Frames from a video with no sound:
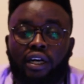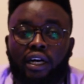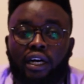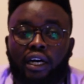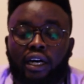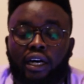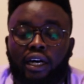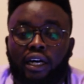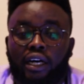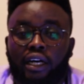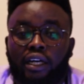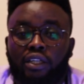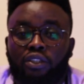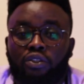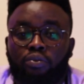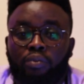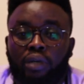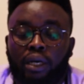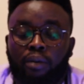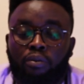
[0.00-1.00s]

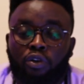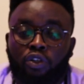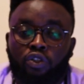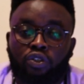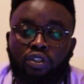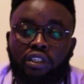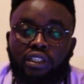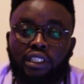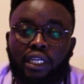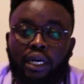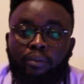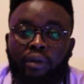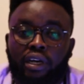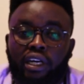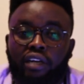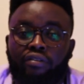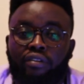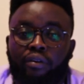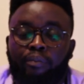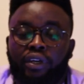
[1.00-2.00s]
to be able to determine
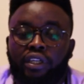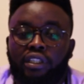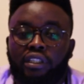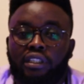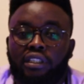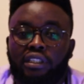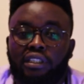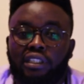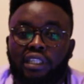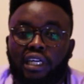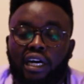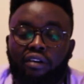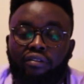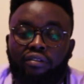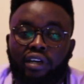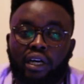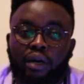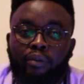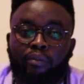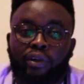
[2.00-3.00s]
if a patient is
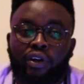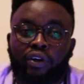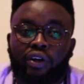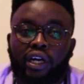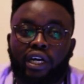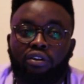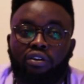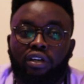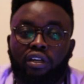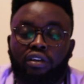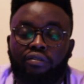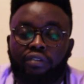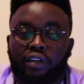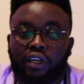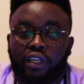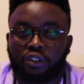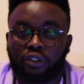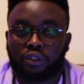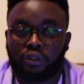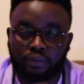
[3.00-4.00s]
having a myocardial
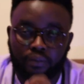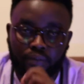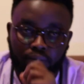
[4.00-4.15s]
infarction.